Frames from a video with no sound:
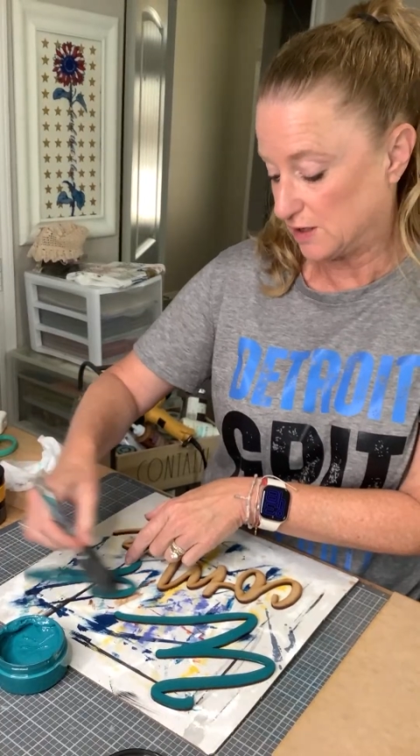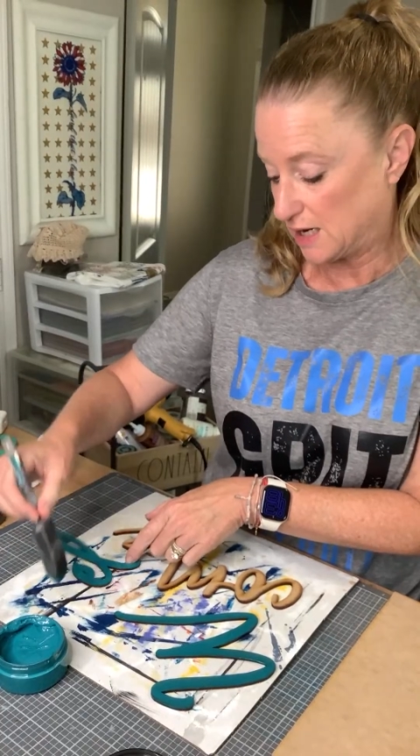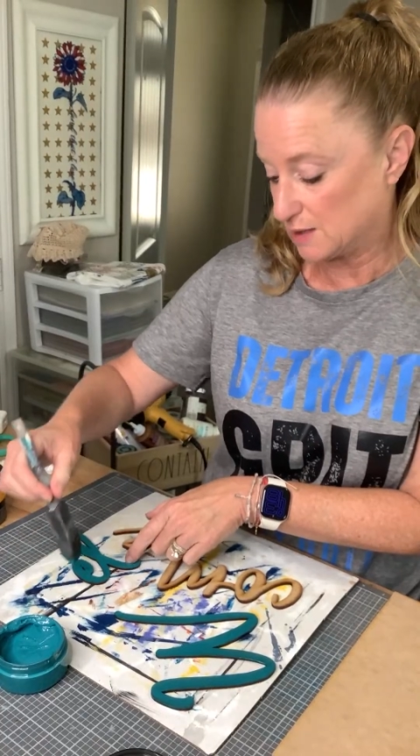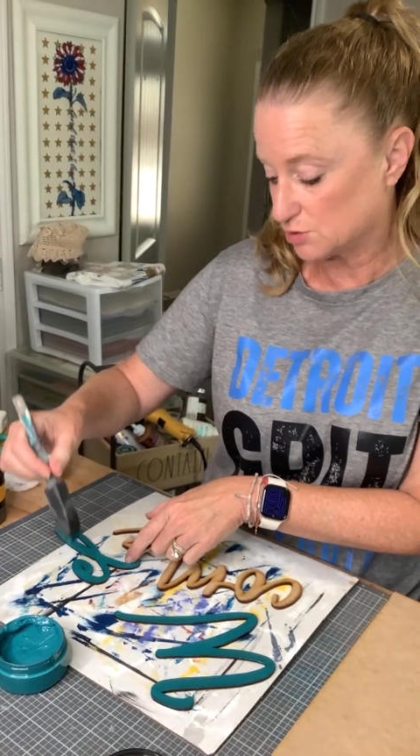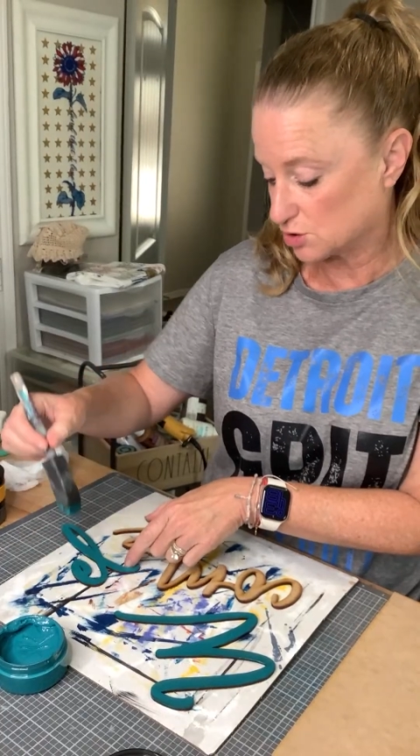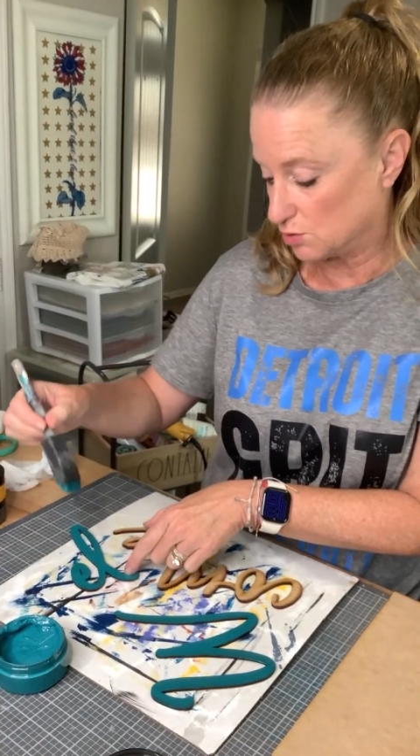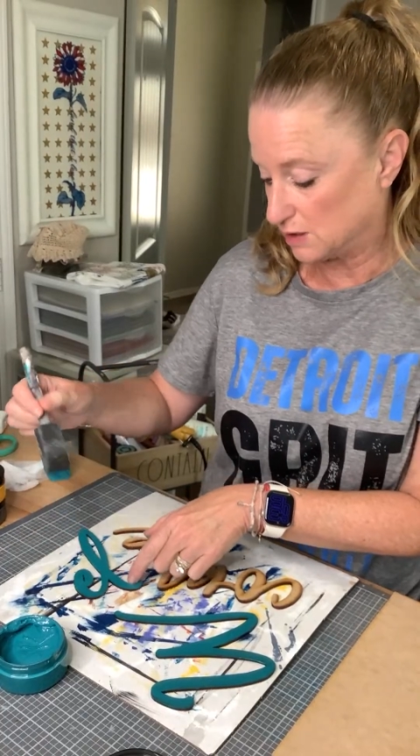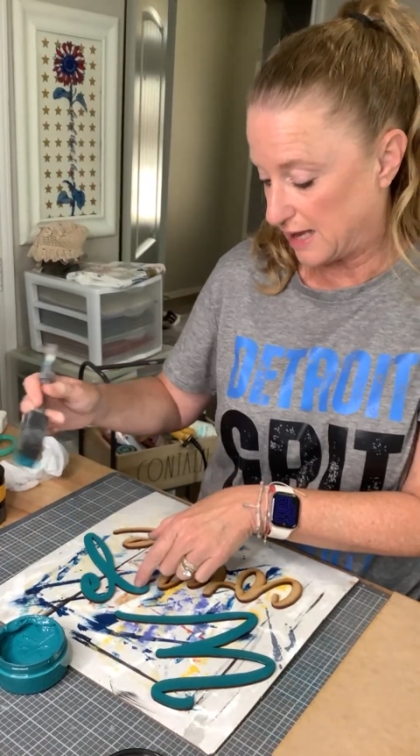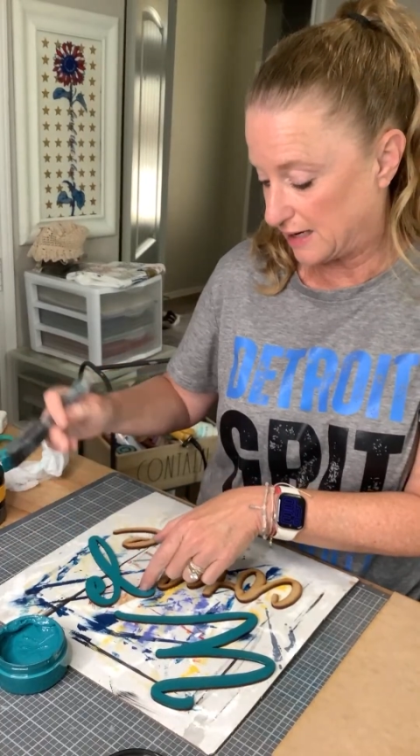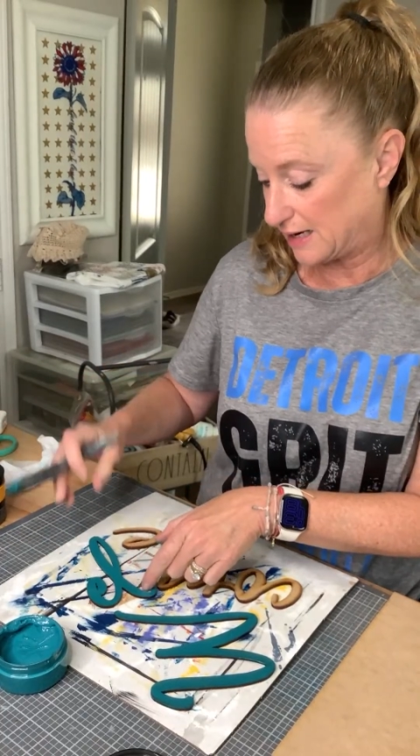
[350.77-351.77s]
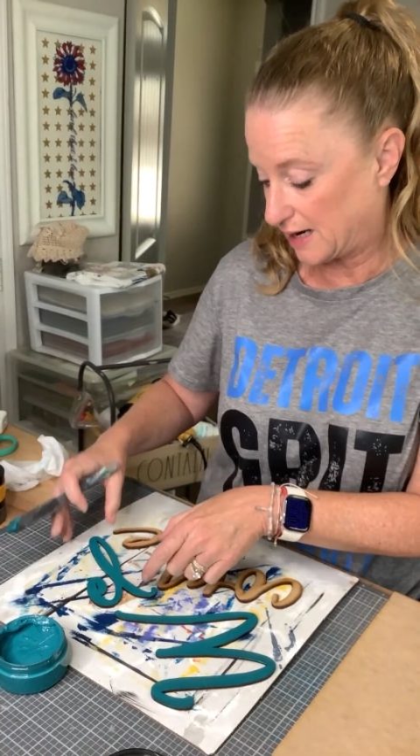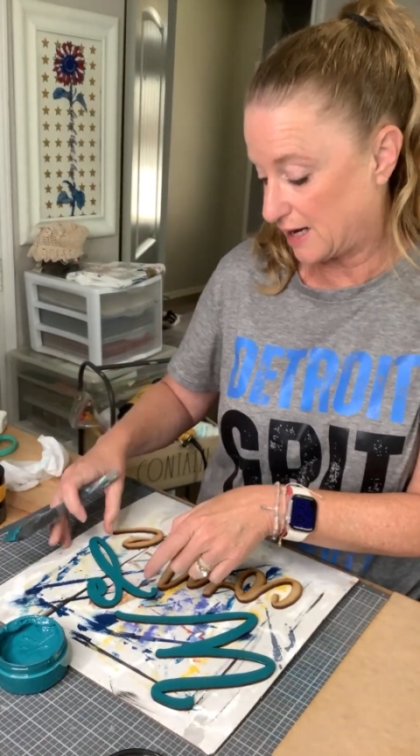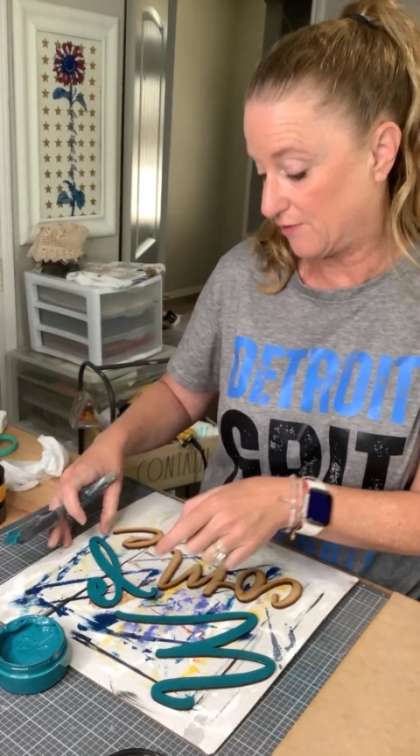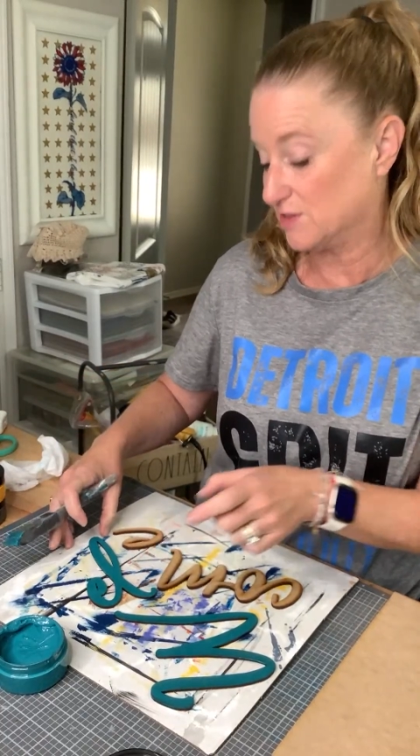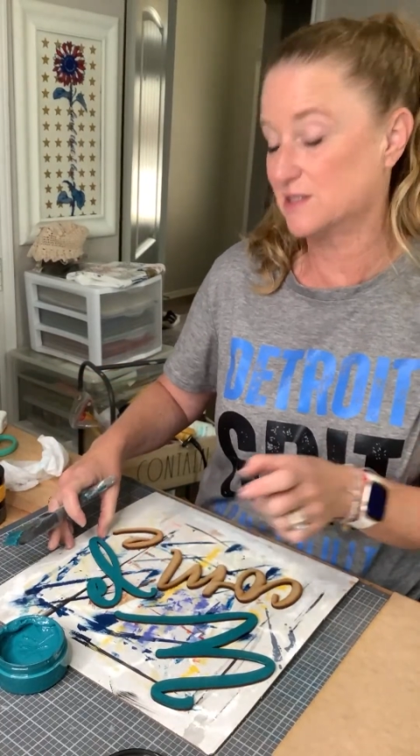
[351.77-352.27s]
And I'm so glad I
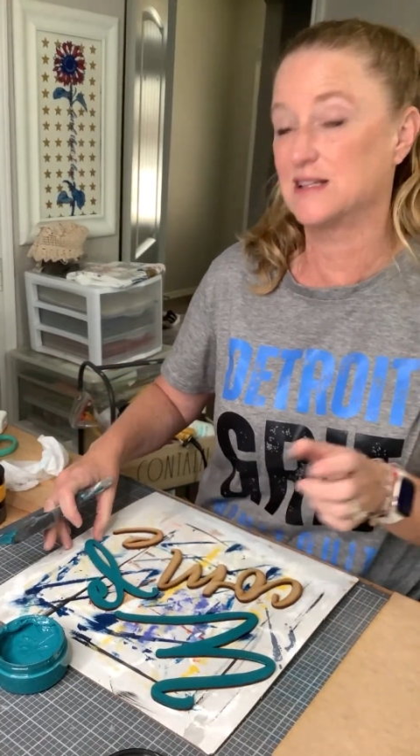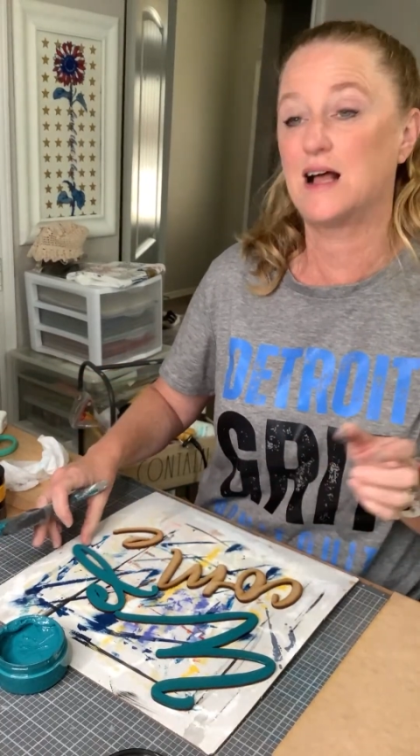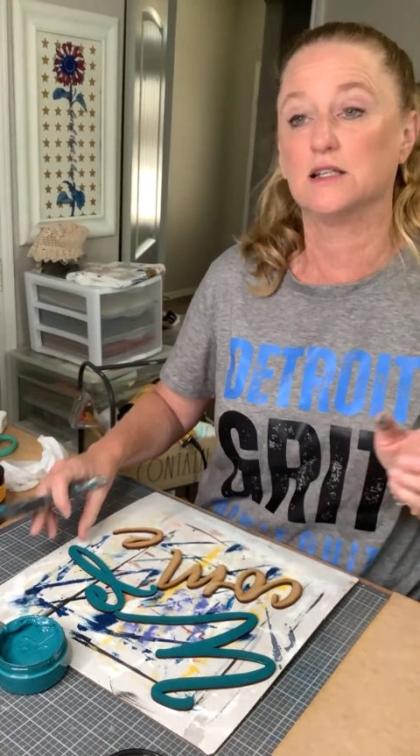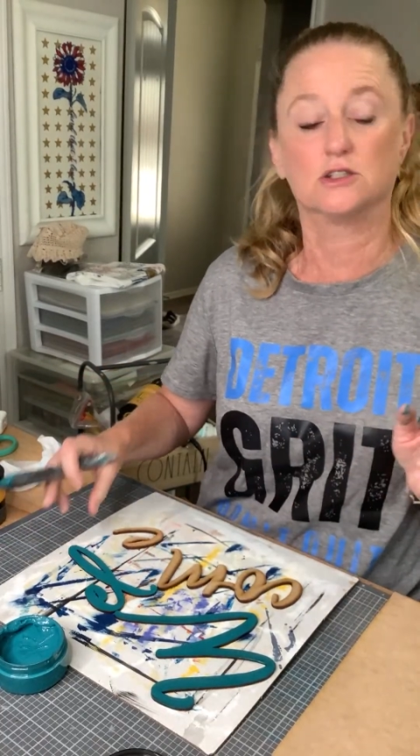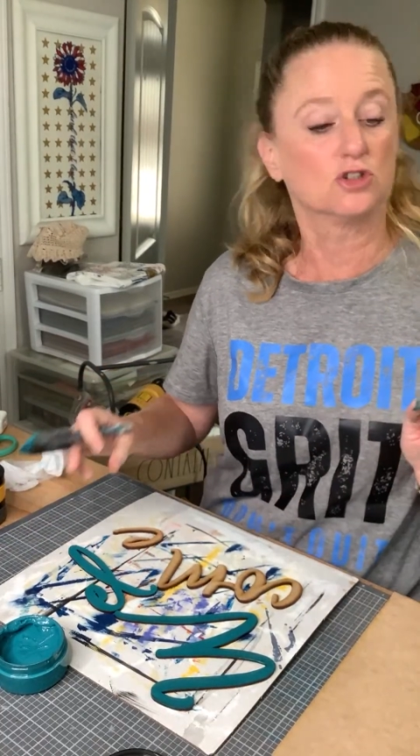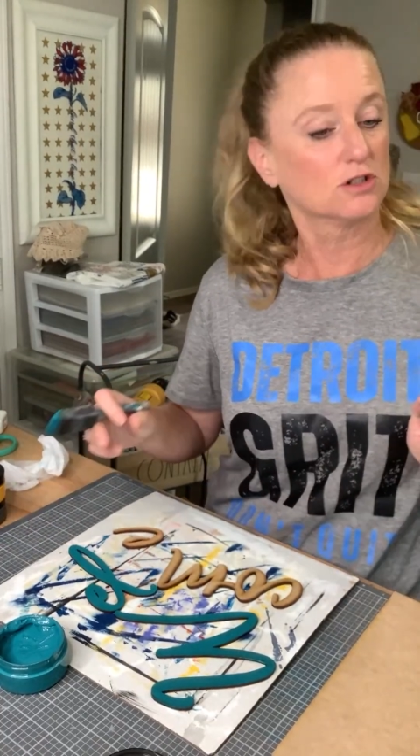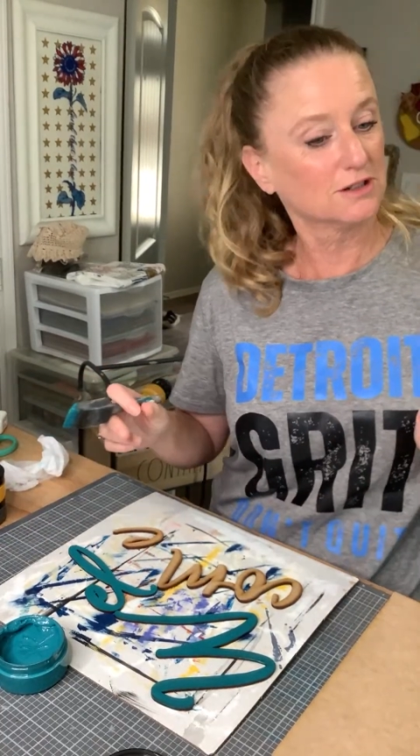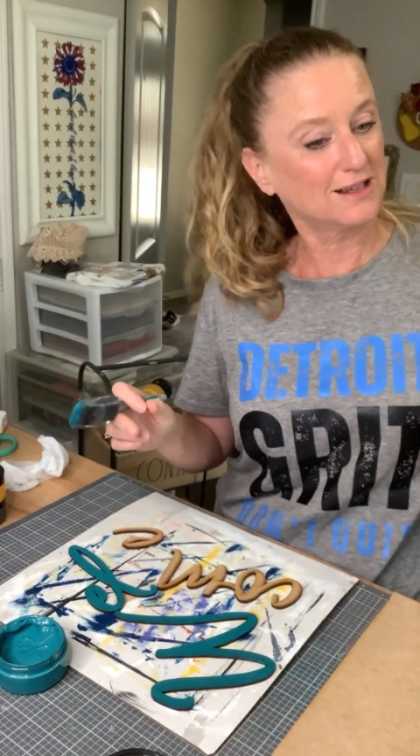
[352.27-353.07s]
have this knowledge.